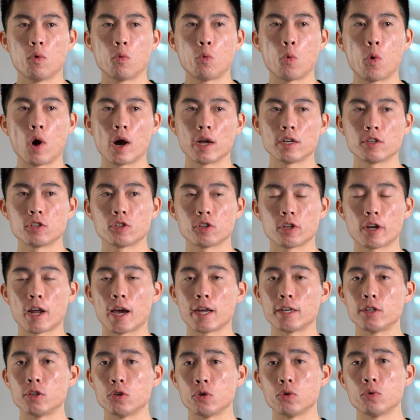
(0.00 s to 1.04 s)
what should
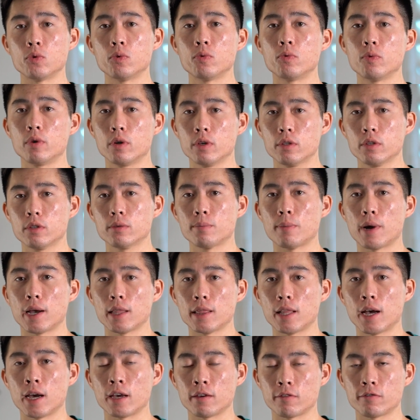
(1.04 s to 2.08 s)
I do with my
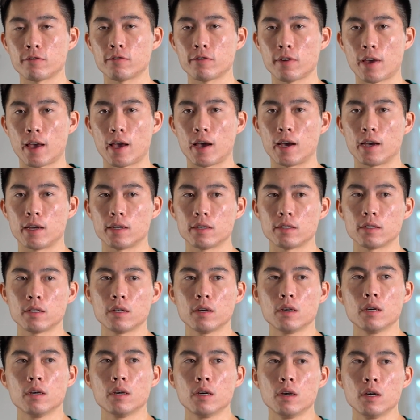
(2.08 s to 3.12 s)
life? And
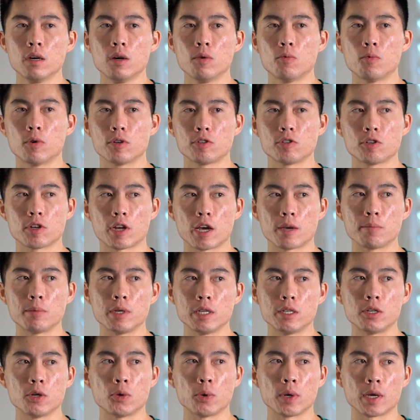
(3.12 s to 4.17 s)
what should I be
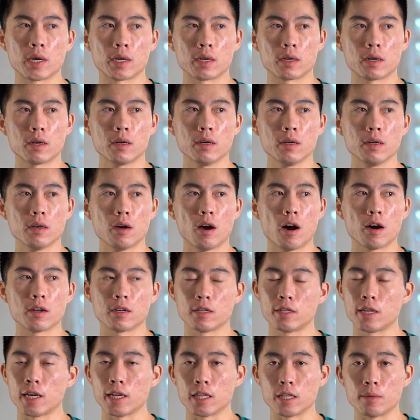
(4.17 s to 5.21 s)
doing on
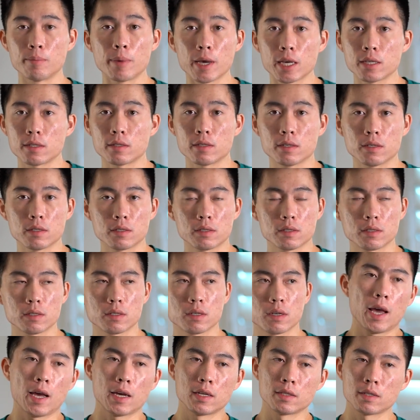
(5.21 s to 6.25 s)
a daily basis?
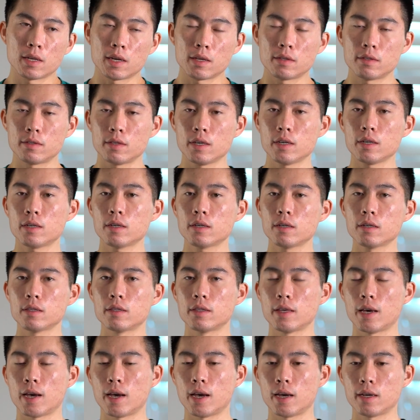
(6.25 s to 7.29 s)
And I think
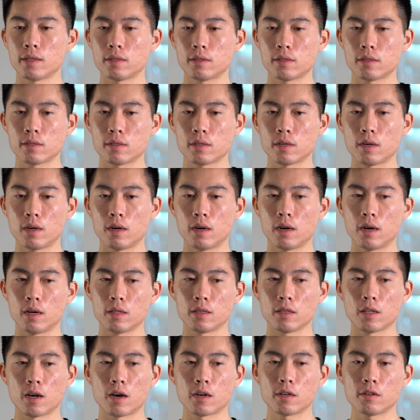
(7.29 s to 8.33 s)
that a
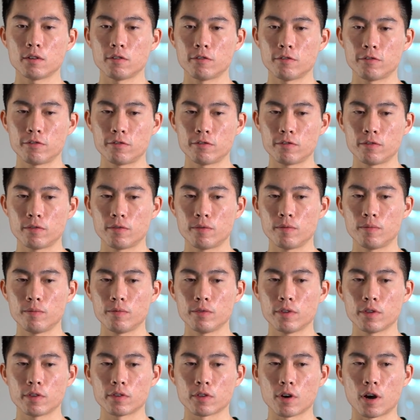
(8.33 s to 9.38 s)
lot of
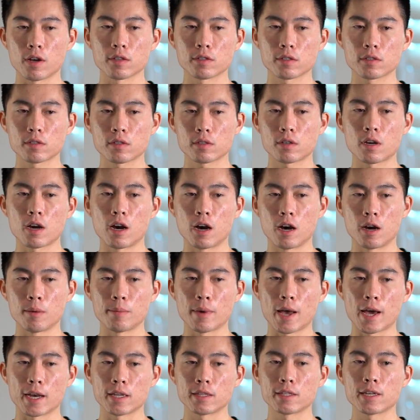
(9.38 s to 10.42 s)
the thoughts come
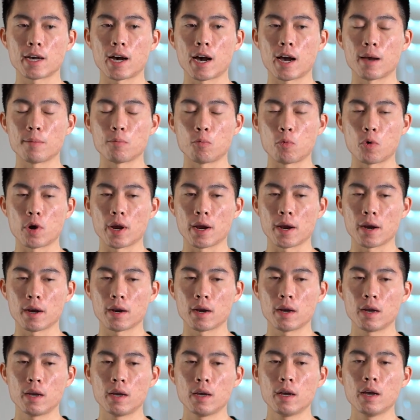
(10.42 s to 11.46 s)
at a time
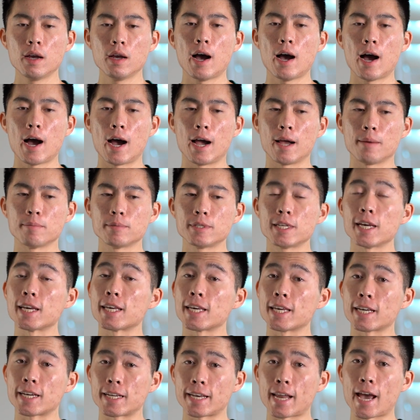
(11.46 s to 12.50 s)
where I'm
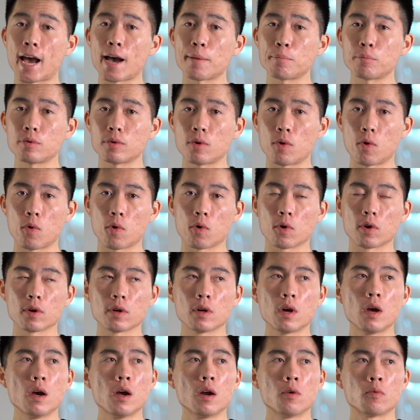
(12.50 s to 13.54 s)
taking a nap
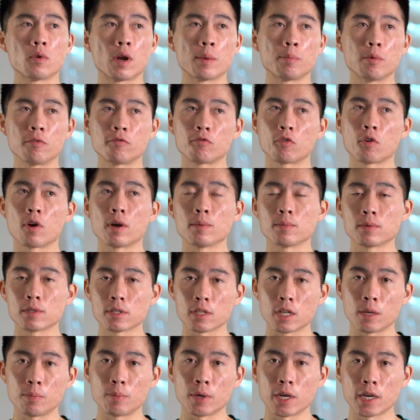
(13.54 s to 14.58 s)
or right before I'm
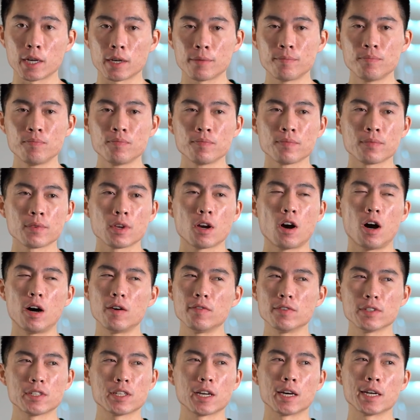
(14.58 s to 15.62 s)
sleeping. All
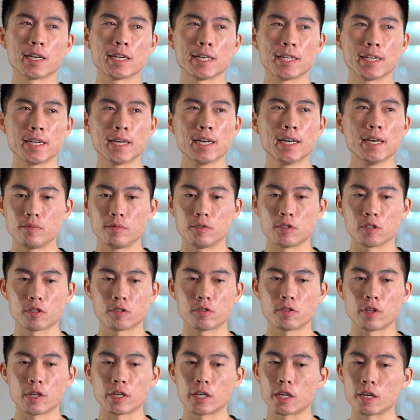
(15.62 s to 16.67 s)
of a sudden,
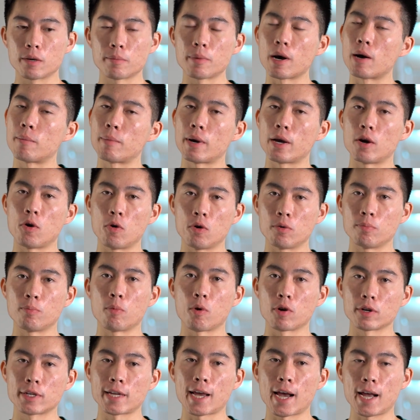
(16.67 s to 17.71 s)
just thinking about my own
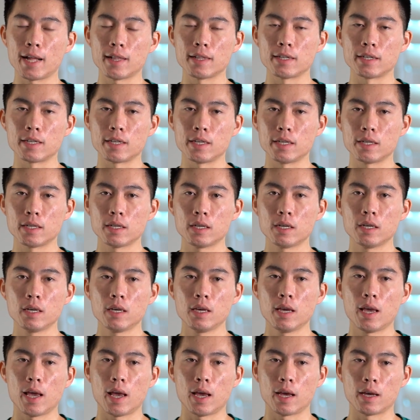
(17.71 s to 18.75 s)
mortality
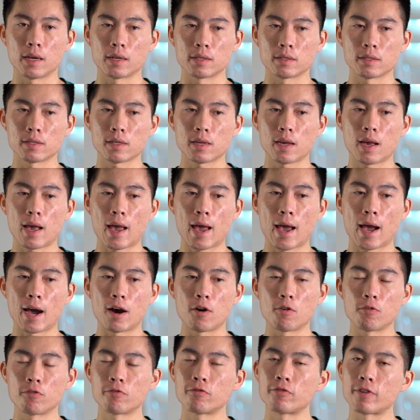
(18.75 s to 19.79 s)
and
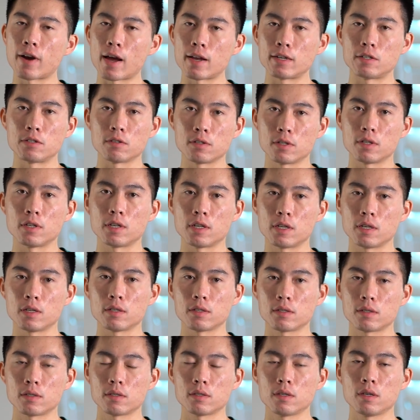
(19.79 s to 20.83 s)
how fragile it
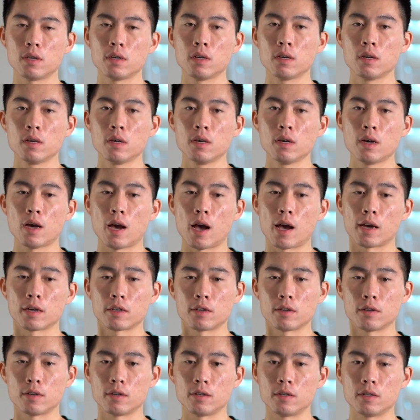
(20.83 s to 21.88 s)
is, I
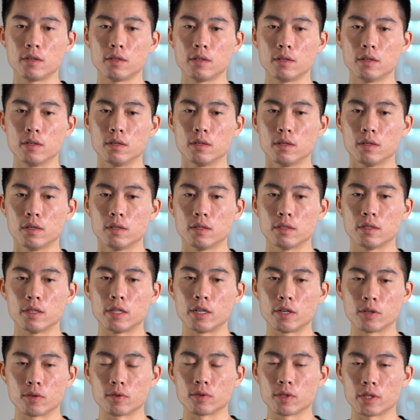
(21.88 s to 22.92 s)
could
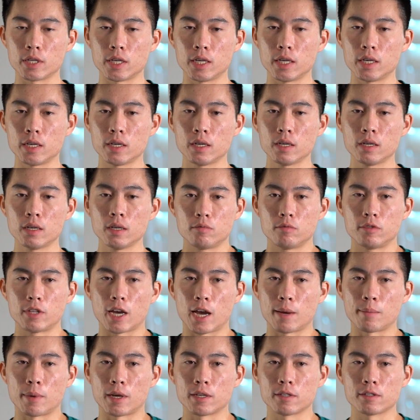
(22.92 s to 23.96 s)
literally
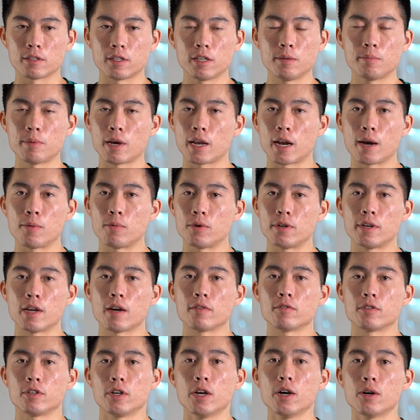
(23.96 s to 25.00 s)
die in my sleep and I would
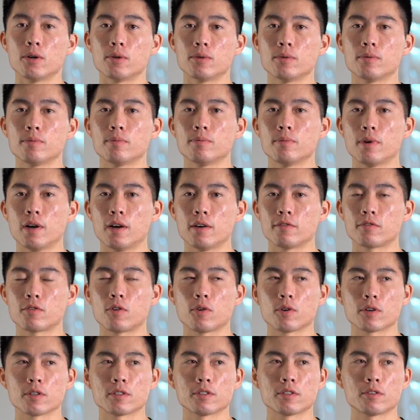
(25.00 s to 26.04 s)
never know. Of
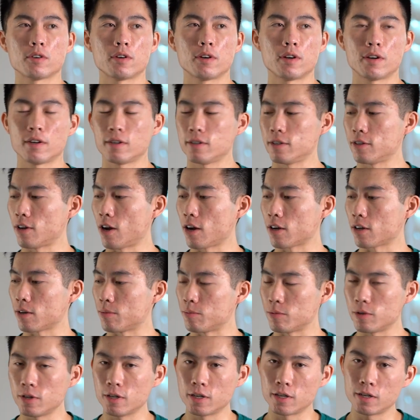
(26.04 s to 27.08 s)
course, knock
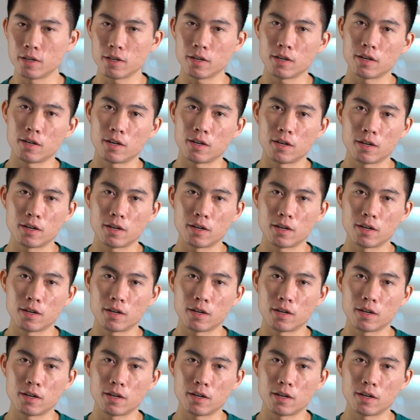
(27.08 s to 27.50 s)
on wood,